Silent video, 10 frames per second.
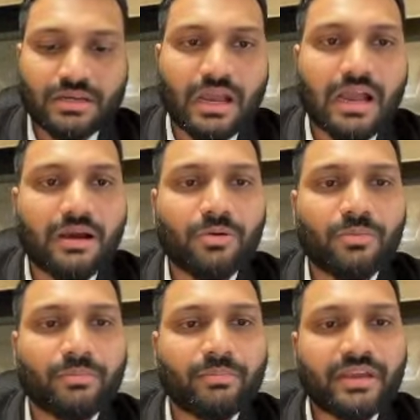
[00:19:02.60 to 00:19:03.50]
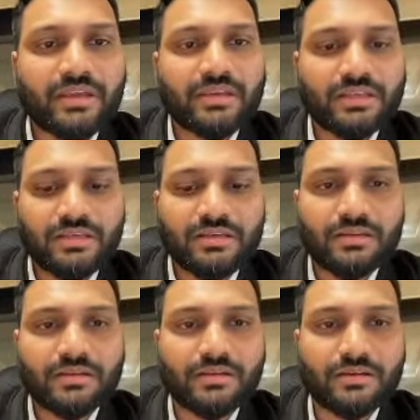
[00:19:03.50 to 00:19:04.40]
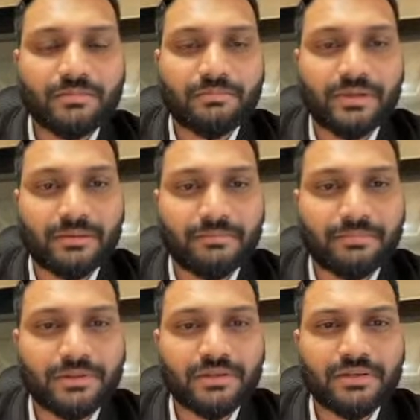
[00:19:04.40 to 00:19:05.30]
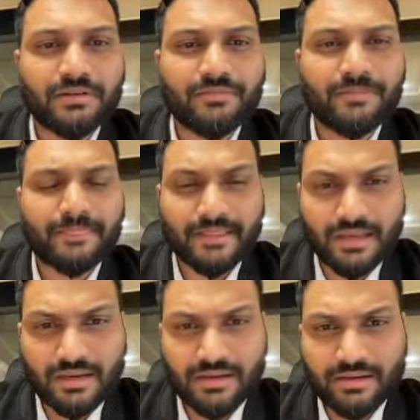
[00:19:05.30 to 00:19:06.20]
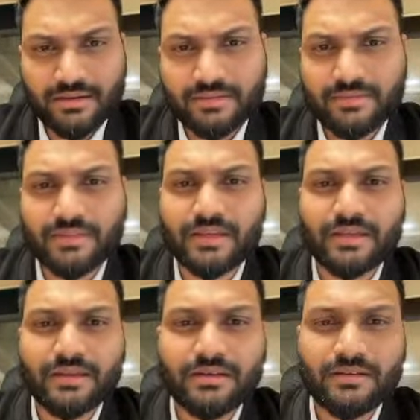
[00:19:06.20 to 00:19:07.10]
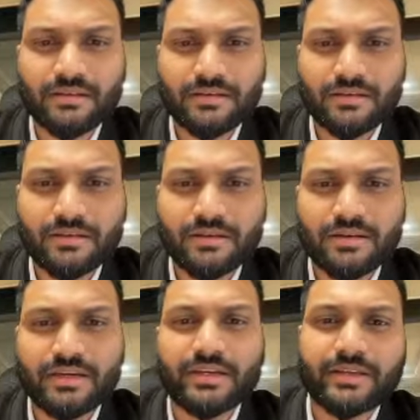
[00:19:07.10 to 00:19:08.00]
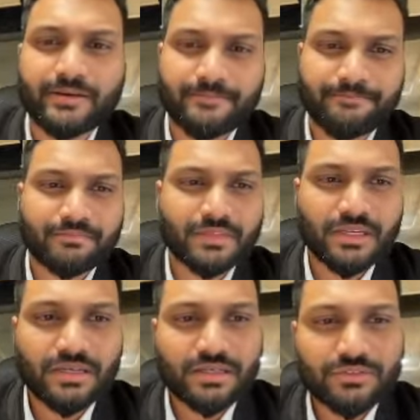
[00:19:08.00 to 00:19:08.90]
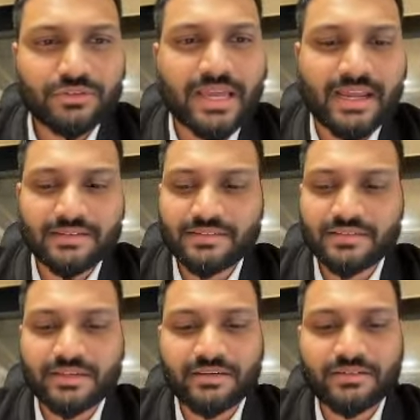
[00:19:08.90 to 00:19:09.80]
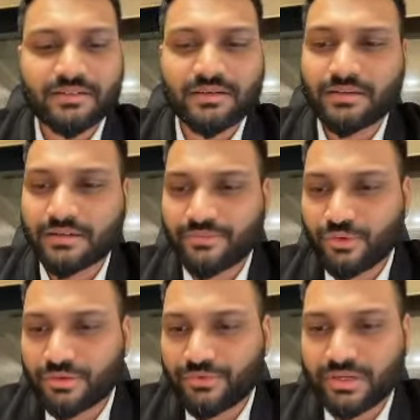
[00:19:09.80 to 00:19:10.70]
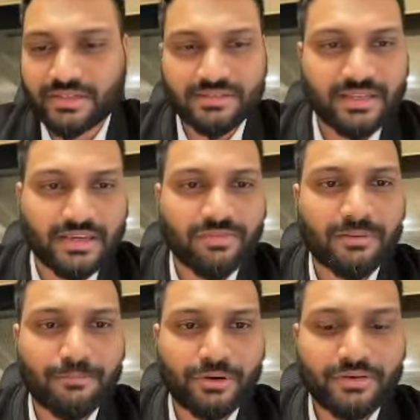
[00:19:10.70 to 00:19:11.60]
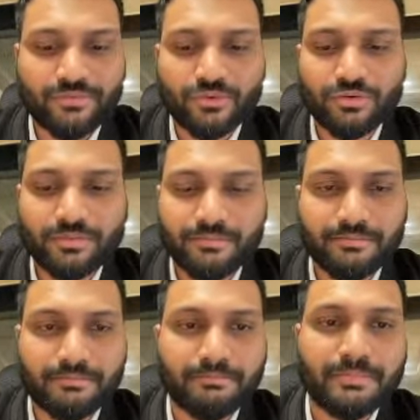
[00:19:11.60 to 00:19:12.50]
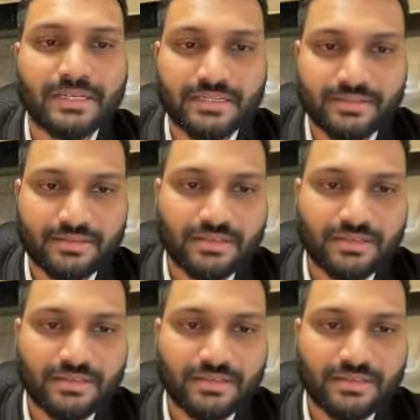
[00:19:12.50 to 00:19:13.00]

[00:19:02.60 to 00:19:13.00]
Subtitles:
How many people are there in India? So the answer that a few of you guys gave, 1.4 billion.